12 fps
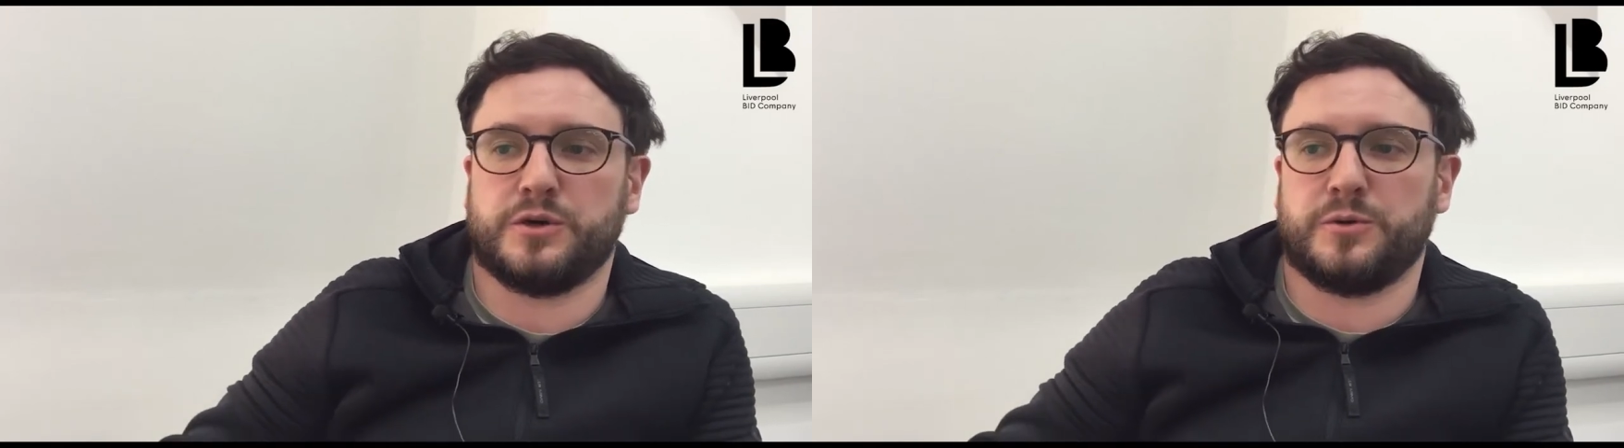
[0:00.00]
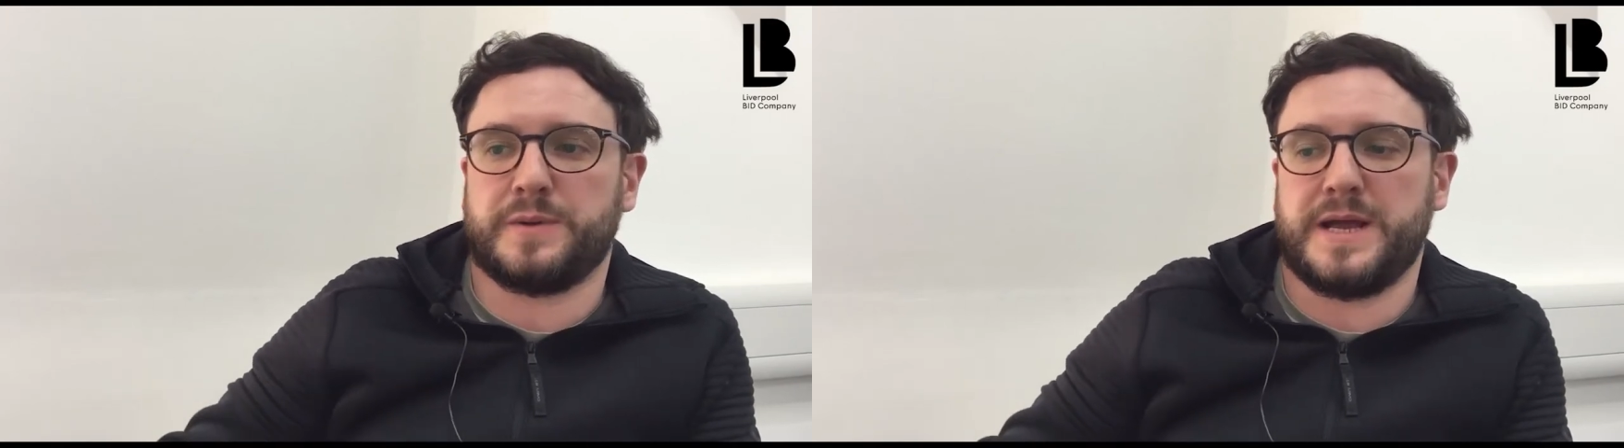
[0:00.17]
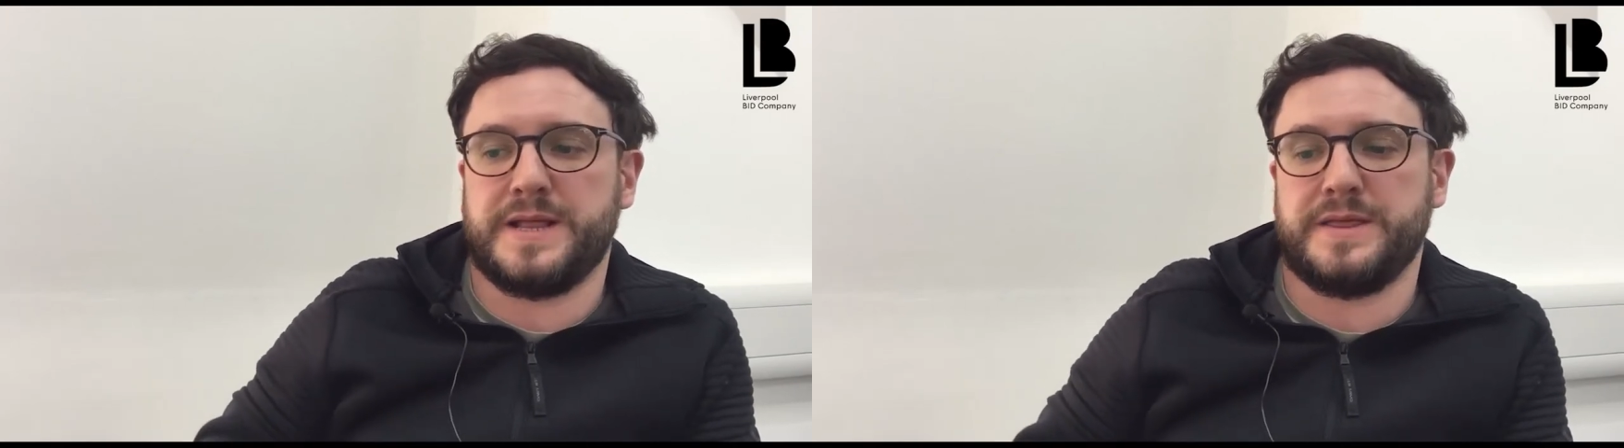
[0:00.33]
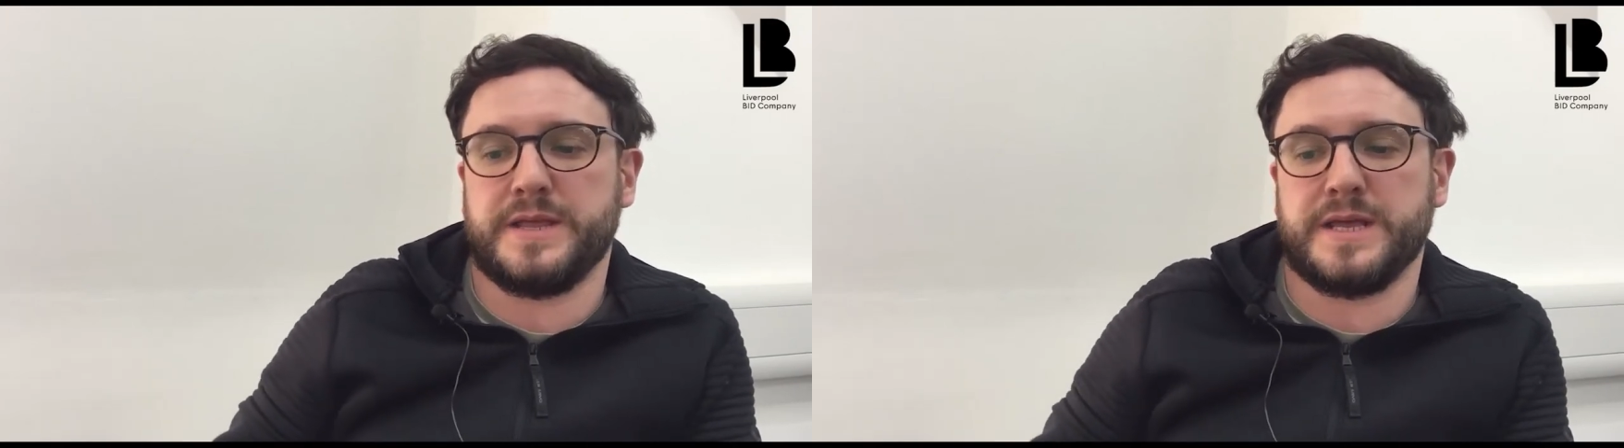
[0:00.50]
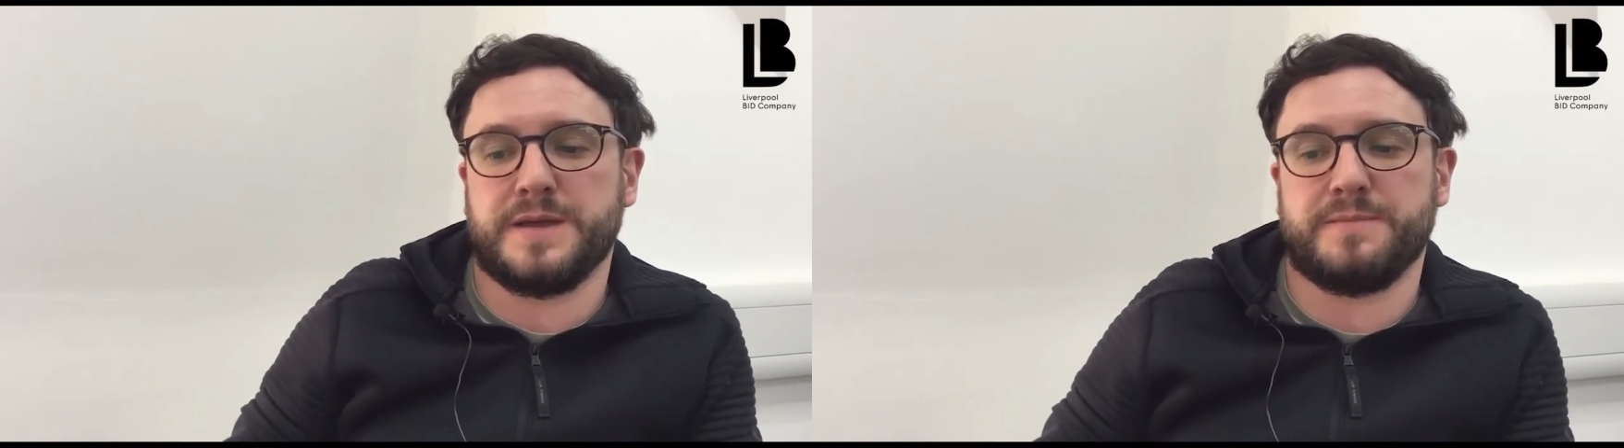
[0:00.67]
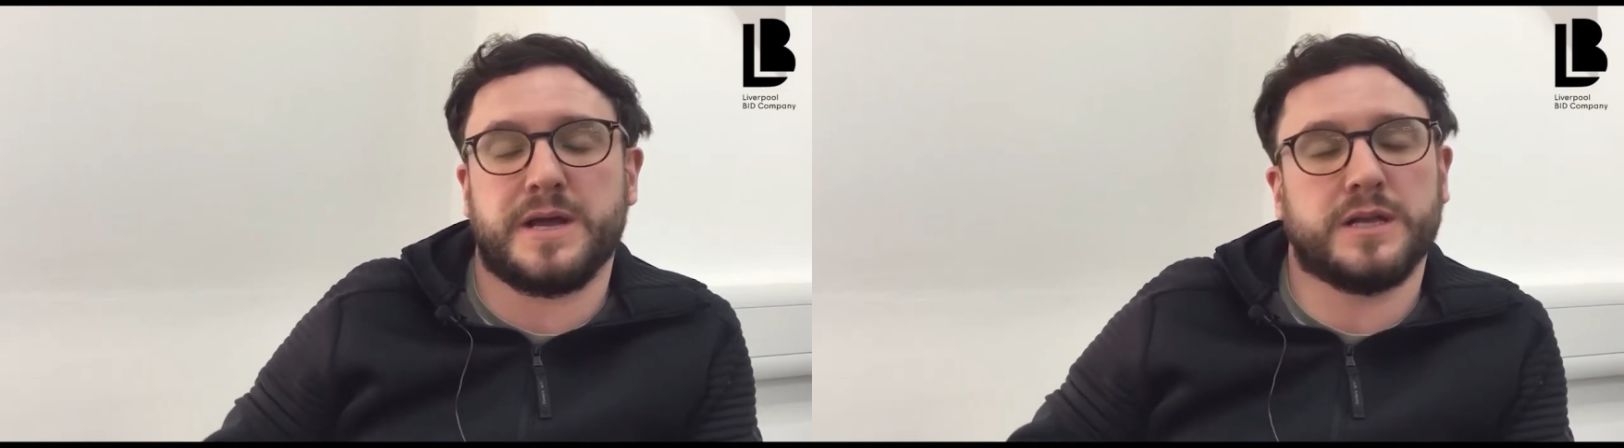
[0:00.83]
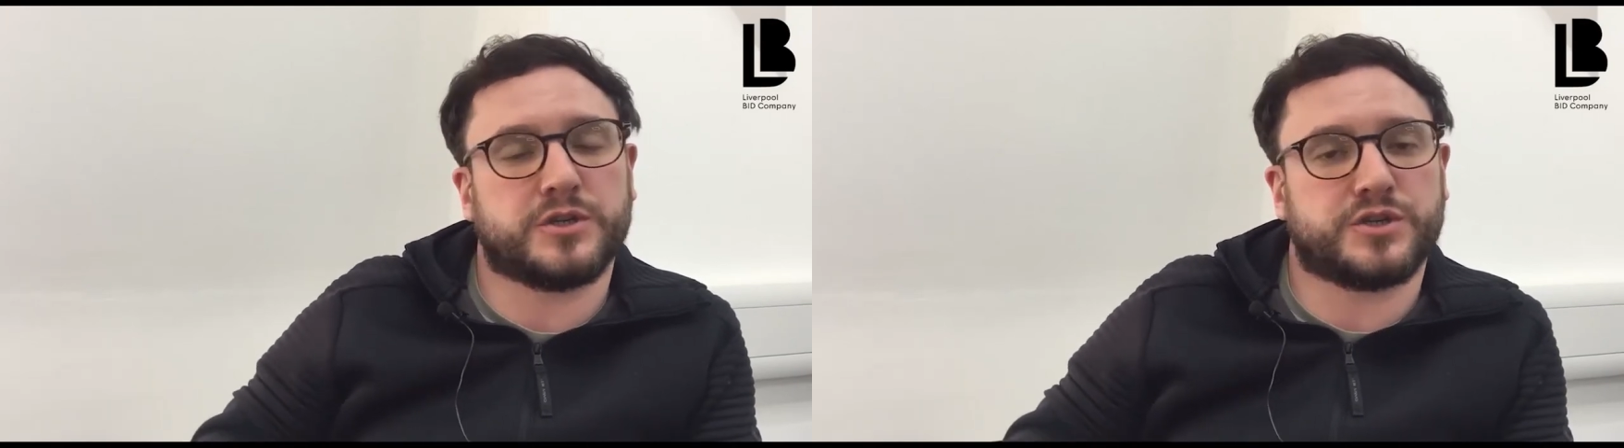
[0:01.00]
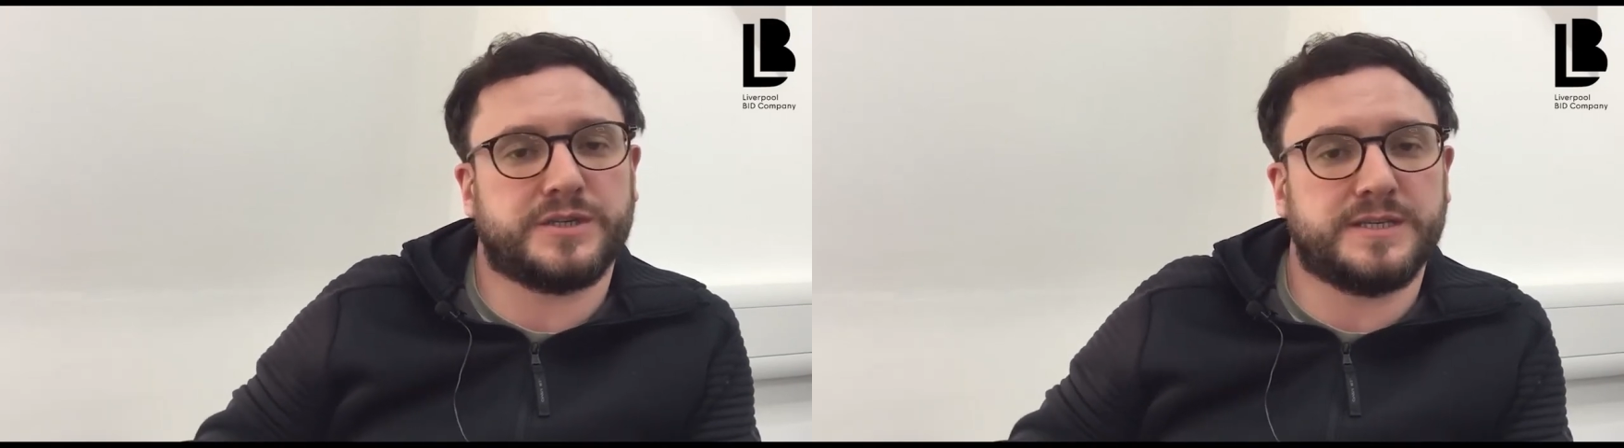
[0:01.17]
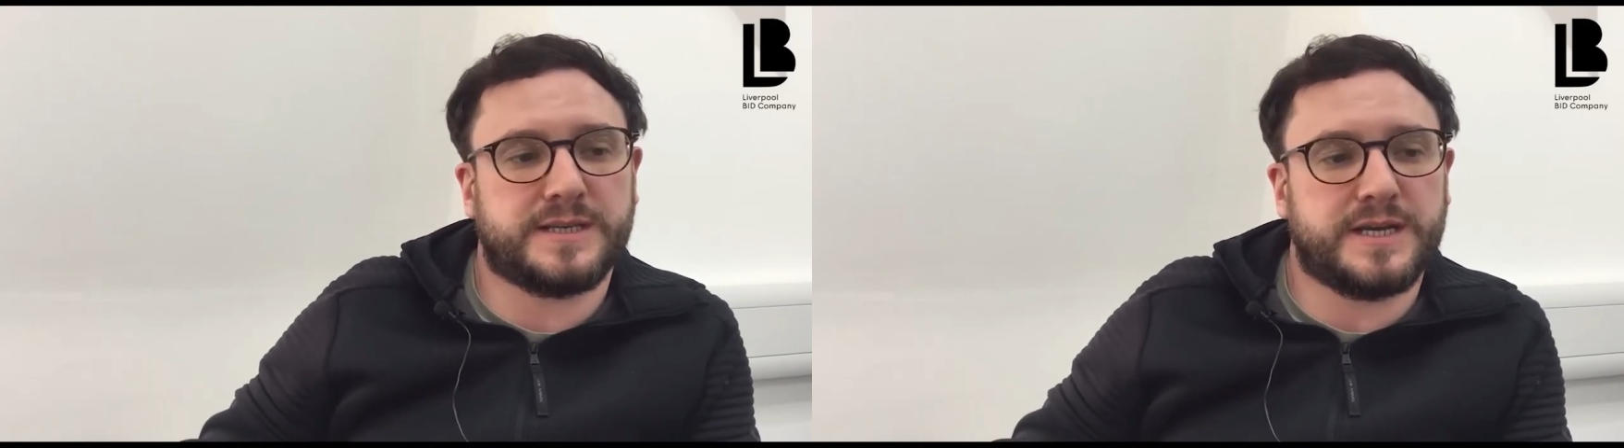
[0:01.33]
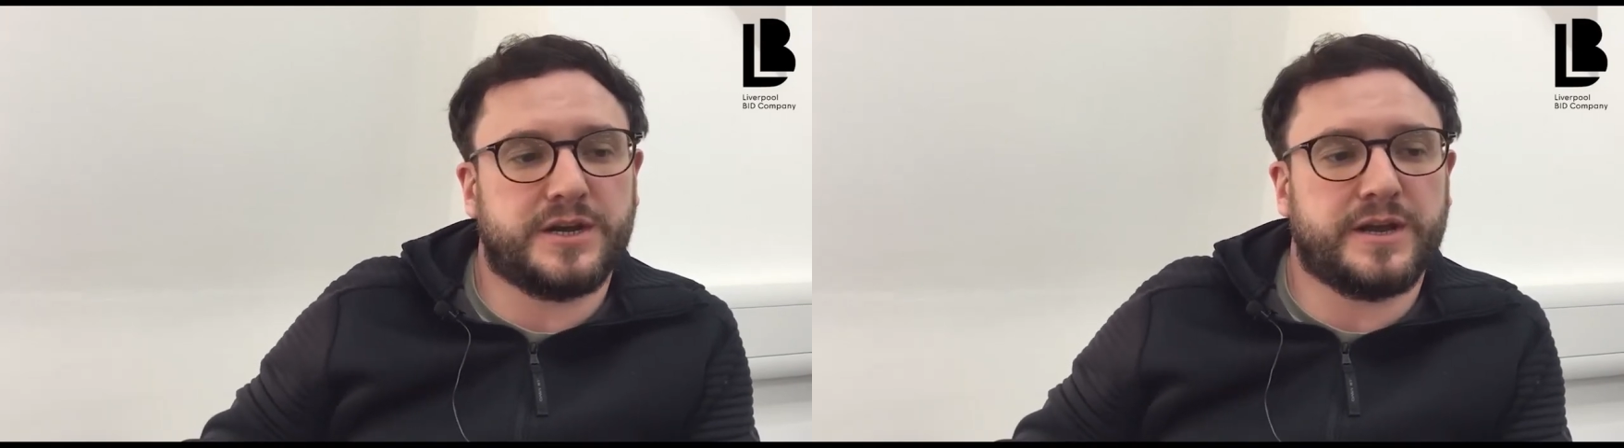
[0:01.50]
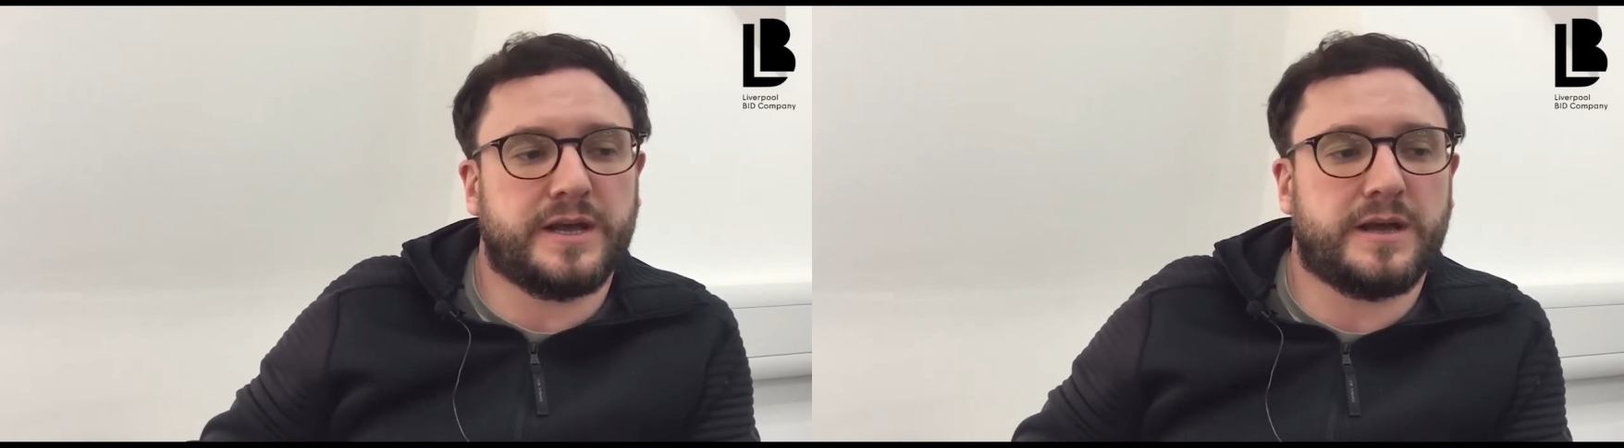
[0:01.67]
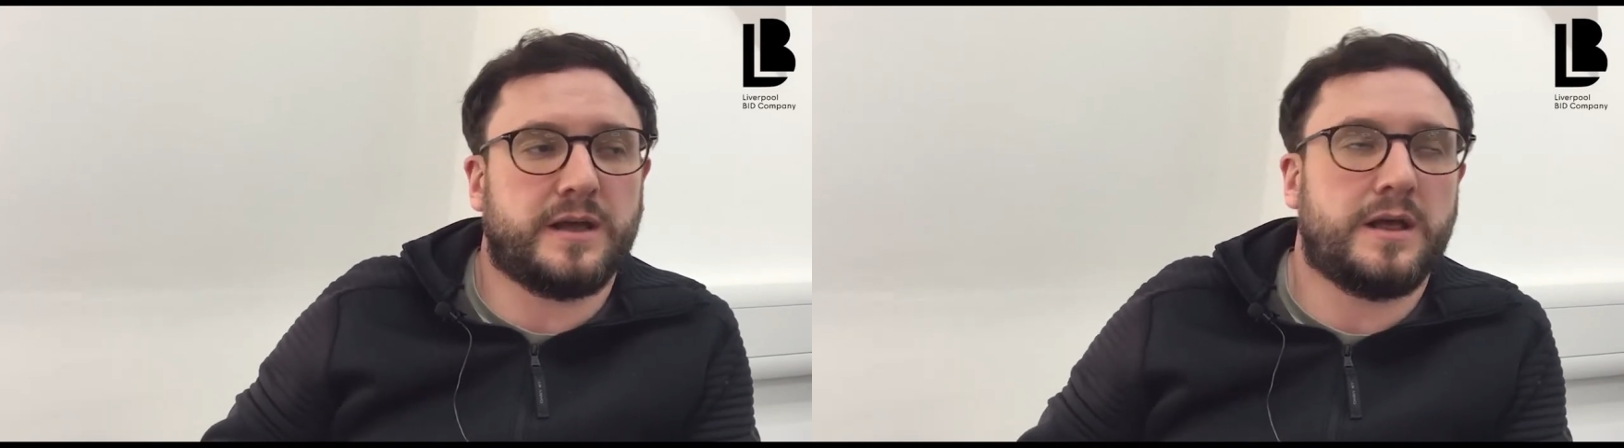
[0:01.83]
up in the Myrtle Street
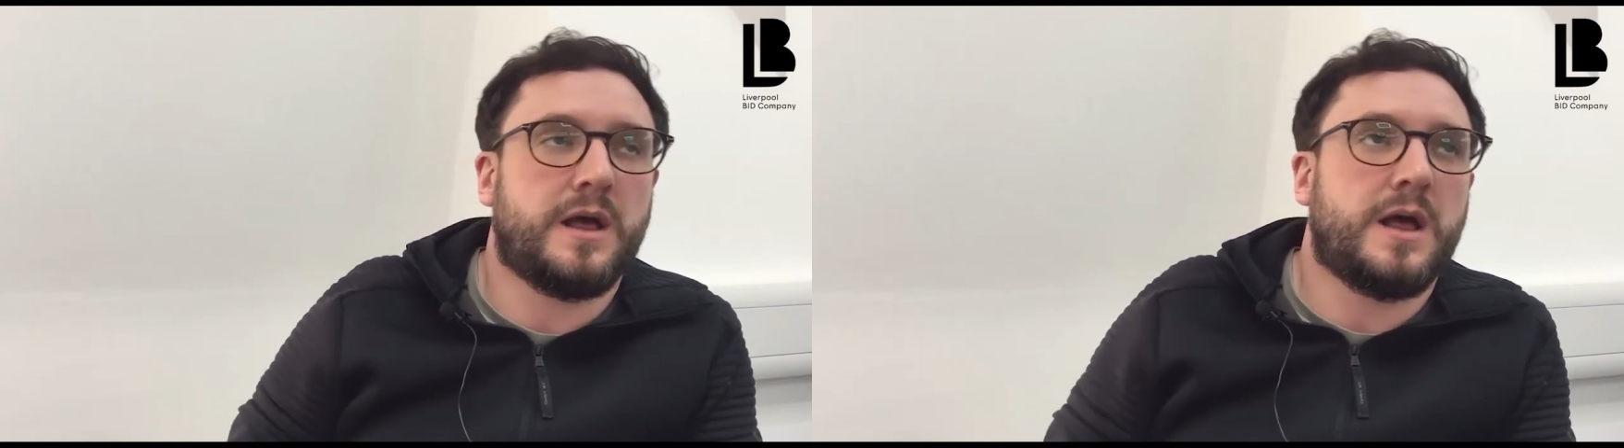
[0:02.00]
area